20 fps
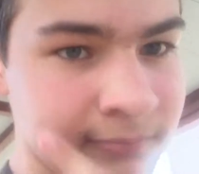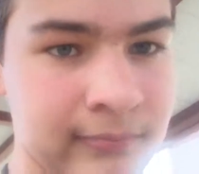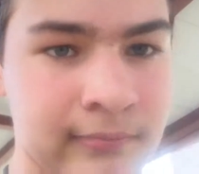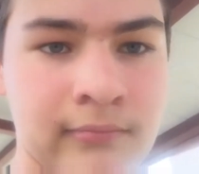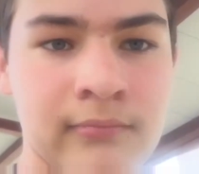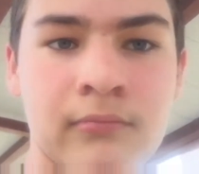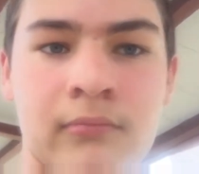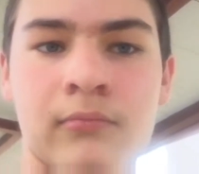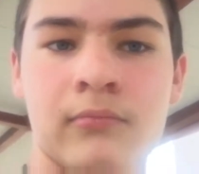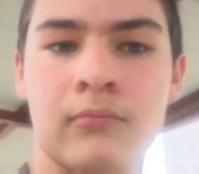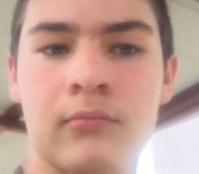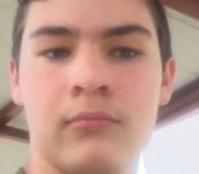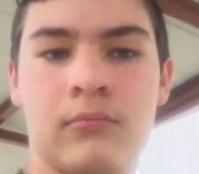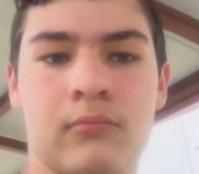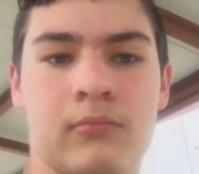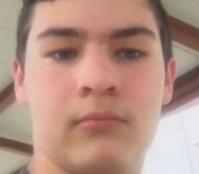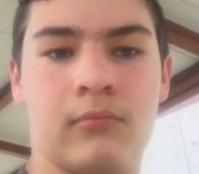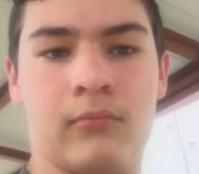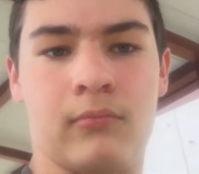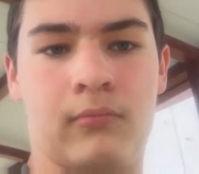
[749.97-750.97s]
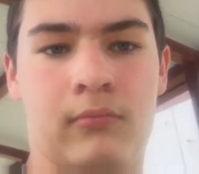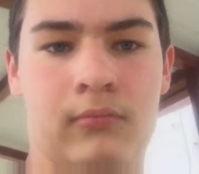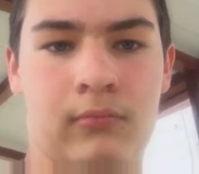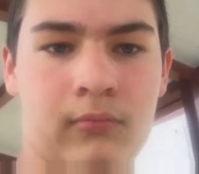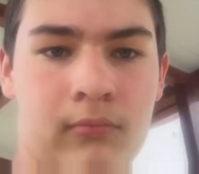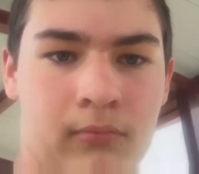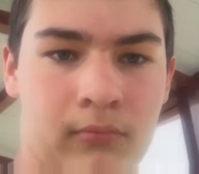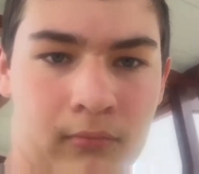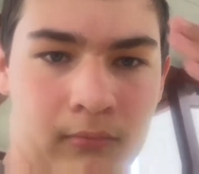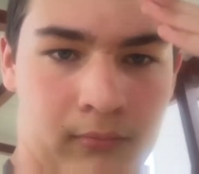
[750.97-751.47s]

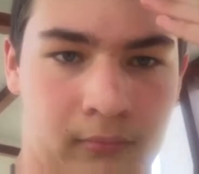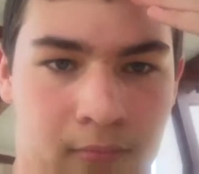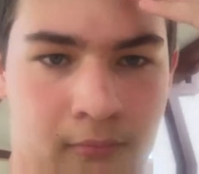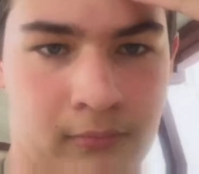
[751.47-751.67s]
(no one is talking)